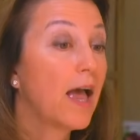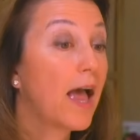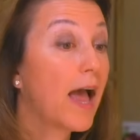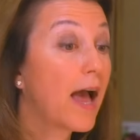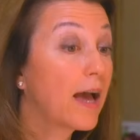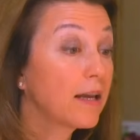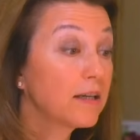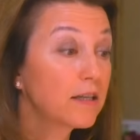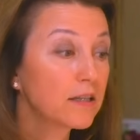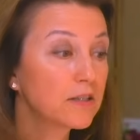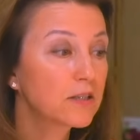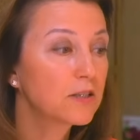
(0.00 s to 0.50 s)

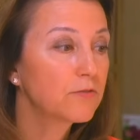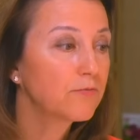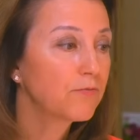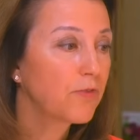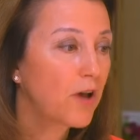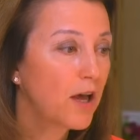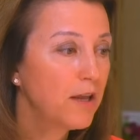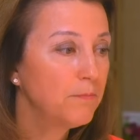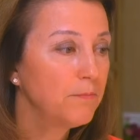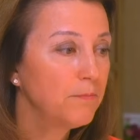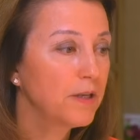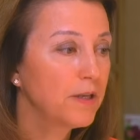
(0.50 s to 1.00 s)
And it's
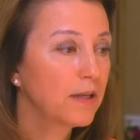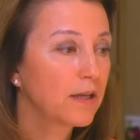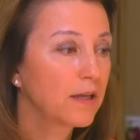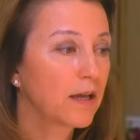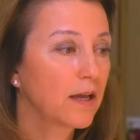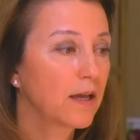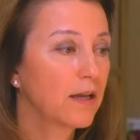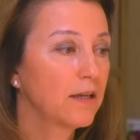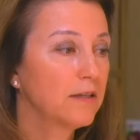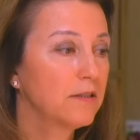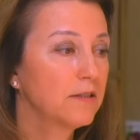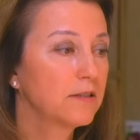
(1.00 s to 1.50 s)
fun
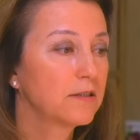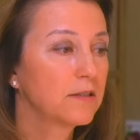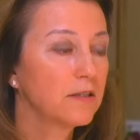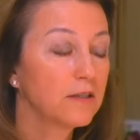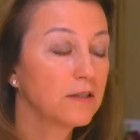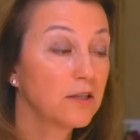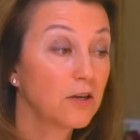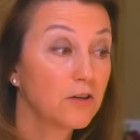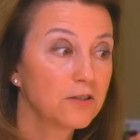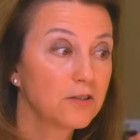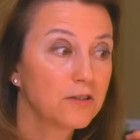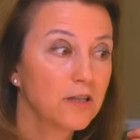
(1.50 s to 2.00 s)
because
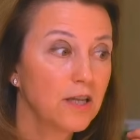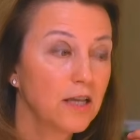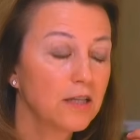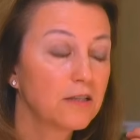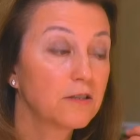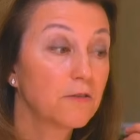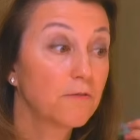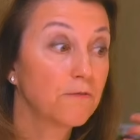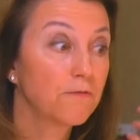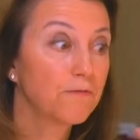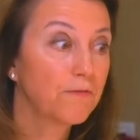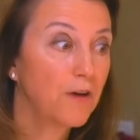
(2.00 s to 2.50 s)

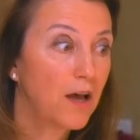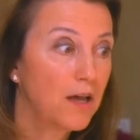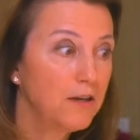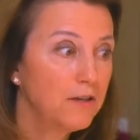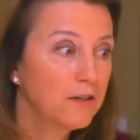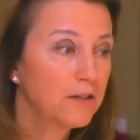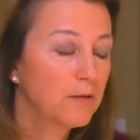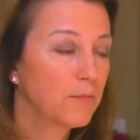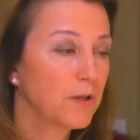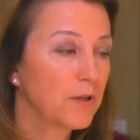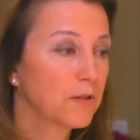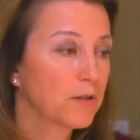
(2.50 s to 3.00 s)
it's fun
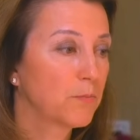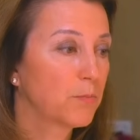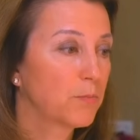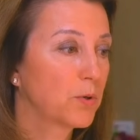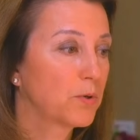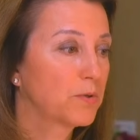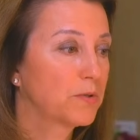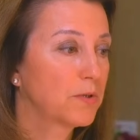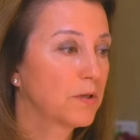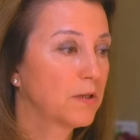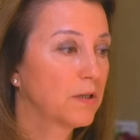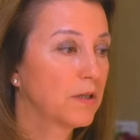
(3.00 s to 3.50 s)
to be the
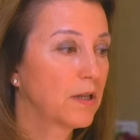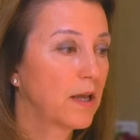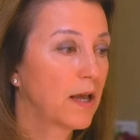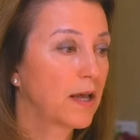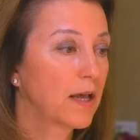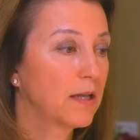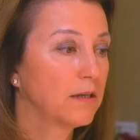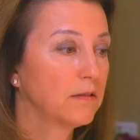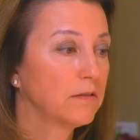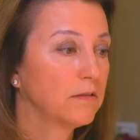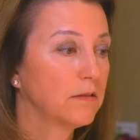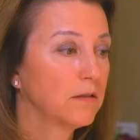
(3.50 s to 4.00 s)
person
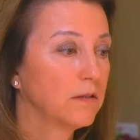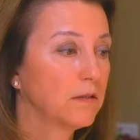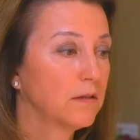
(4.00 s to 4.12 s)
that